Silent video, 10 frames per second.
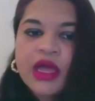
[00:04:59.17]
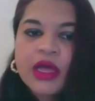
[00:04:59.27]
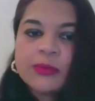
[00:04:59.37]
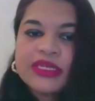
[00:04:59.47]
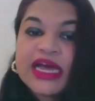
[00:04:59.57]

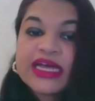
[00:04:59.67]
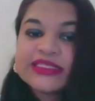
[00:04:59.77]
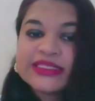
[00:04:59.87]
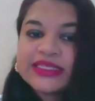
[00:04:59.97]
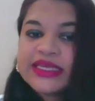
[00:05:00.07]

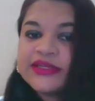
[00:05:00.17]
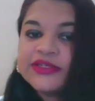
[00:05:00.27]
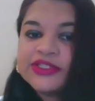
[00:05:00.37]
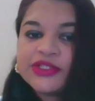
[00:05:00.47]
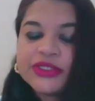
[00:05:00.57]
Lastly, the
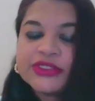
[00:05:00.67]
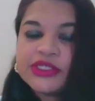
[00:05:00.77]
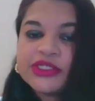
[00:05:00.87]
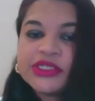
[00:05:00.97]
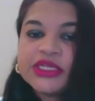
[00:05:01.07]
energy
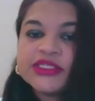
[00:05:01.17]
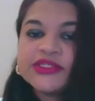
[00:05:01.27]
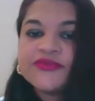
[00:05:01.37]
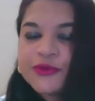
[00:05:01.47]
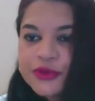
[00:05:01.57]
transition
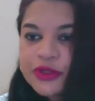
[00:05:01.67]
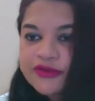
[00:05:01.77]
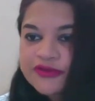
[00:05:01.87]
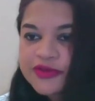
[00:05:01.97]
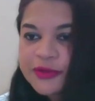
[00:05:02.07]
is full
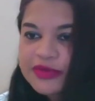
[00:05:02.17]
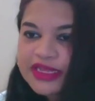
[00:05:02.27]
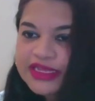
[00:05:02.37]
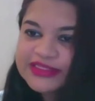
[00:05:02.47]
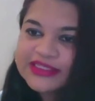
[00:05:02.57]
of
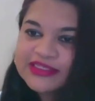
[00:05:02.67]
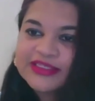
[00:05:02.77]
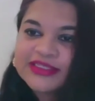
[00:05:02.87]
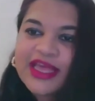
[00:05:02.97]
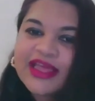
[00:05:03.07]

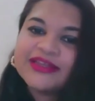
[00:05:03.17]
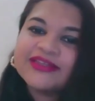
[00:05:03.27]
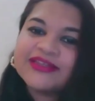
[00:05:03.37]
complexities and